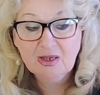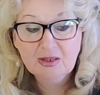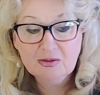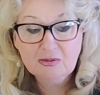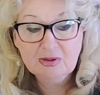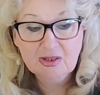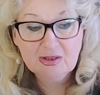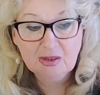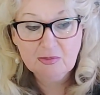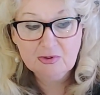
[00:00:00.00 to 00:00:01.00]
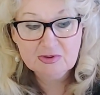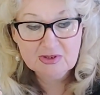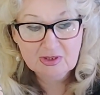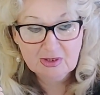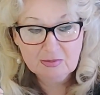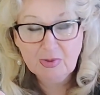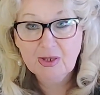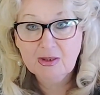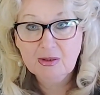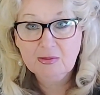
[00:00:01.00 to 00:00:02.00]
knew that I'm losing
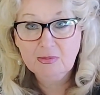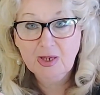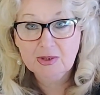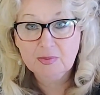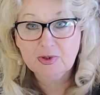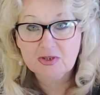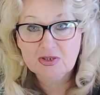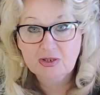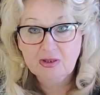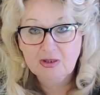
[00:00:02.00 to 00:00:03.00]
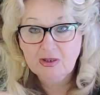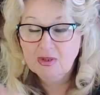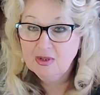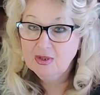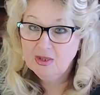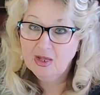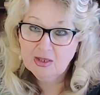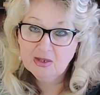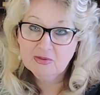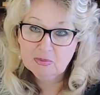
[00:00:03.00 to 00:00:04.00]
my blood pressure.
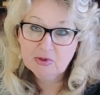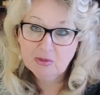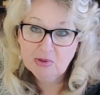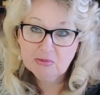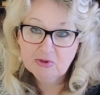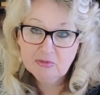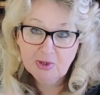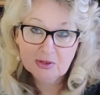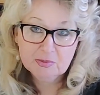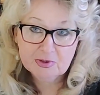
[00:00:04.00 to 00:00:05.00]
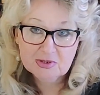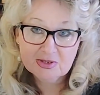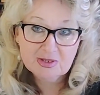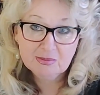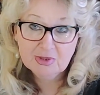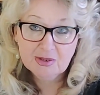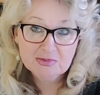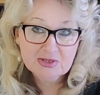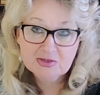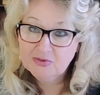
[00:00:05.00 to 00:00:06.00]
I have a problem with blood pressure.
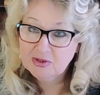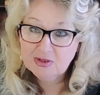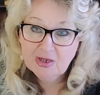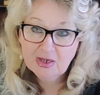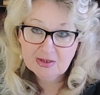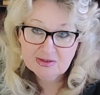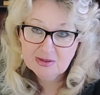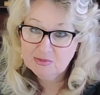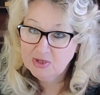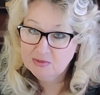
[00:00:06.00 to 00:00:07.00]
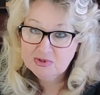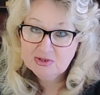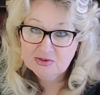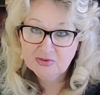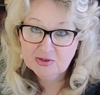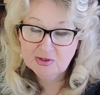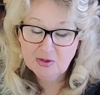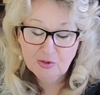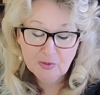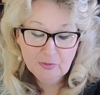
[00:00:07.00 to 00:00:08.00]
Sometimes it's very high, sometimes it's very
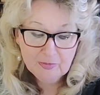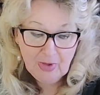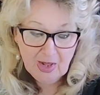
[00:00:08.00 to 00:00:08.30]
low.